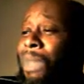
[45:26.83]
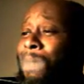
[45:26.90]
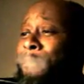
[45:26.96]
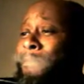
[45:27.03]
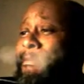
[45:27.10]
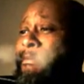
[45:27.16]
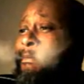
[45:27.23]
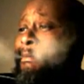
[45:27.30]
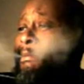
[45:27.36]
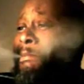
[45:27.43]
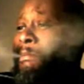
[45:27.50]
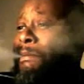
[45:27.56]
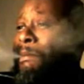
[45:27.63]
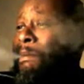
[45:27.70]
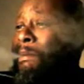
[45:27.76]
I don't know,
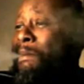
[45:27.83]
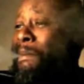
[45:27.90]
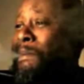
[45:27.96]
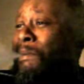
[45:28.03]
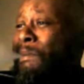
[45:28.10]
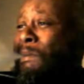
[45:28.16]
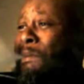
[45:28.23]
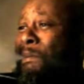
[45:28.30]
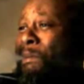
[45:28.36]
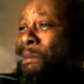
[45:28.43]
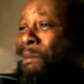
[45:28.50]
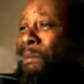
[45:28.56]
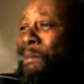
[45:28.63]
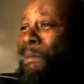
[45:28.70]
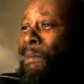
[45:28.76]
that may be
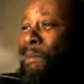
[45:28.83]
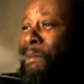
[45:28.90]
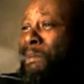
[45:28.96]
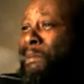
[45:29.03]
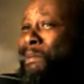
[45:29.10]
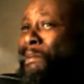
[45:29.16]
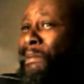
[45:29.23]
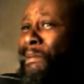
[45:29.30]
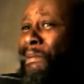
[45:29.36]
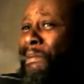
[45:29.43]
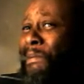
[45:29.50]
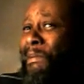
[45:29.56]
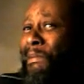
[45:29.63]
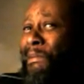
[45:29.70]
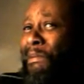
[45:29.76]
Monday
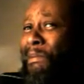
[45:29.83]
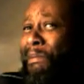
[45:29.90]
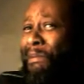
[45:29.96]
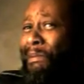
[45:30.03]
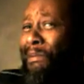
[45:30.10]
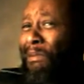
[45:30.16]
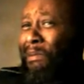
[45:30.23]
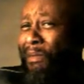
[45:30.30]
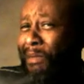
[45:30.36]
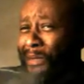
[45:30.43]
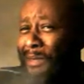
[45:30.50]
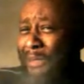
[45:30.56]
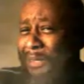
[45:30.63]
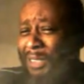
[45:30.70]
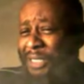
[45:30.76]
before that
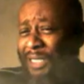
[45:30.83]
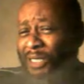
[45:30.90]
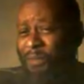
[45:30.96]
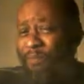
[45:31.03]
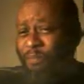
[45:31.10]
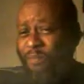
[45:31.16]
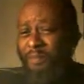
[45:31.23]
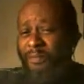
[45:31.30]
happens or later.